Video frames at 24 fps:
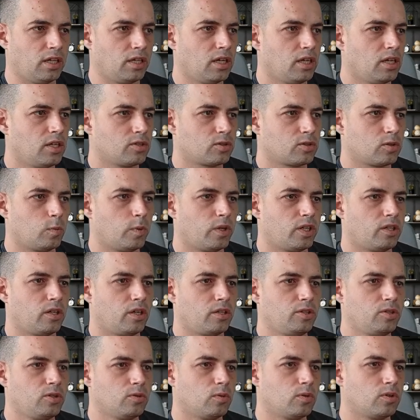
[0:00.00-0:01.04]
So when a
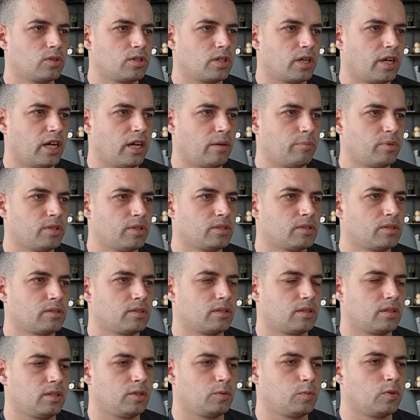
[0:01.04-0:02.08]
new order happens,
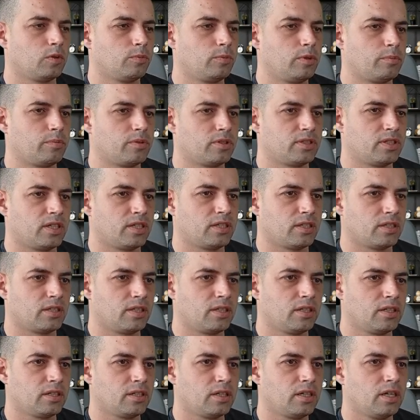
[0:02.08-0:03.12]
it will be presented
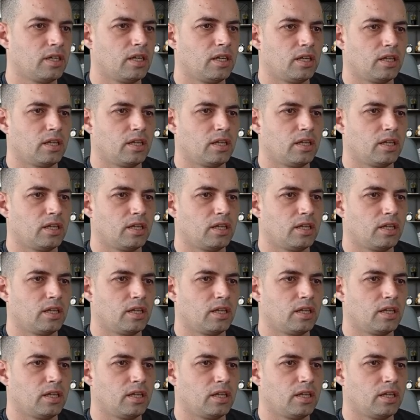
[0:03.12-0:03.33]
here.